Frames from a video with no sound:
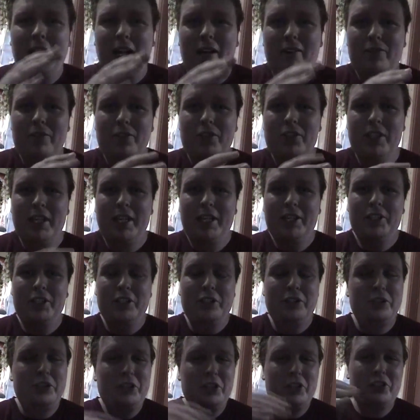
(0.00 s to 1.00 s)

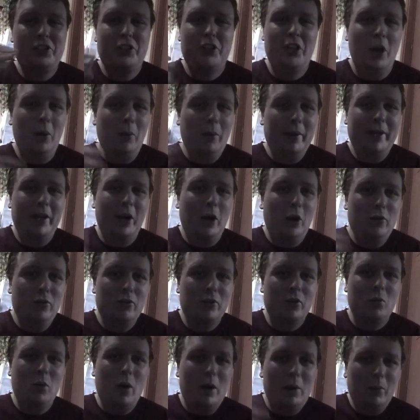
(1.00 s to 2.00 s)
conversations just going
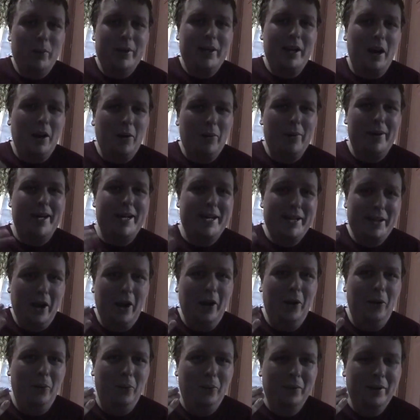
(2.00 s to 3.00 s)
over what we already
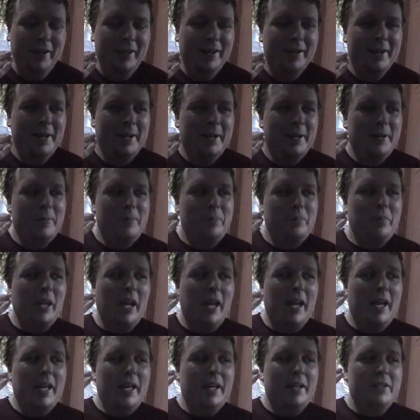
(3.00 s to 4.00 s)
know.
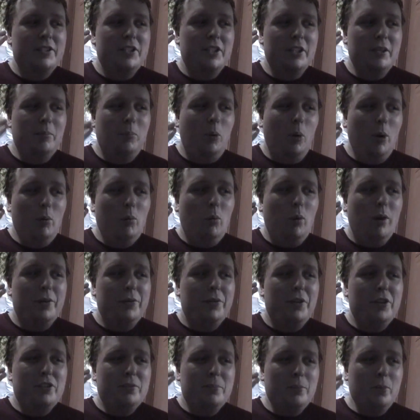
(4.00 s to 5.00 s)
To the point
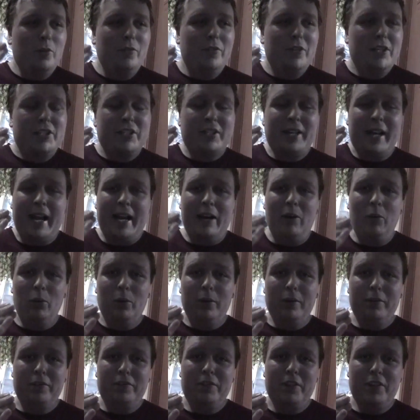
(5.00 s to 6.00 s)
where this movie's an
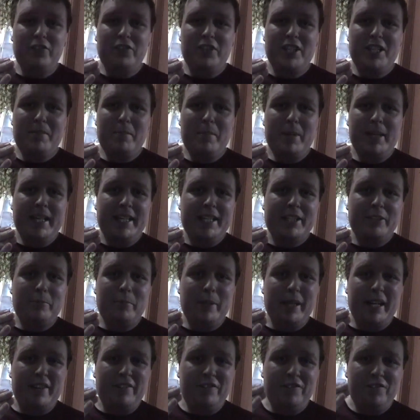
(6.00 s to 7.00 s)
hour and 50 minutes,
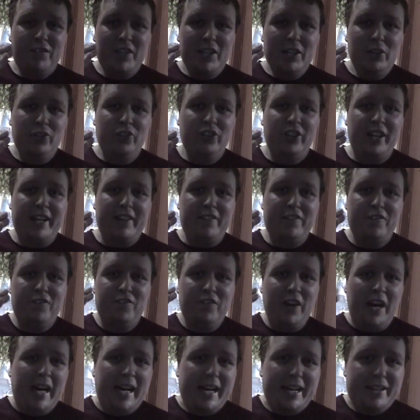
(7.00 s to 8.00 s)
but it feels like
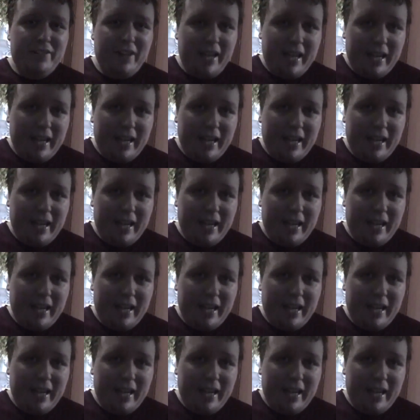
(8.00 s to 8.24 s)
5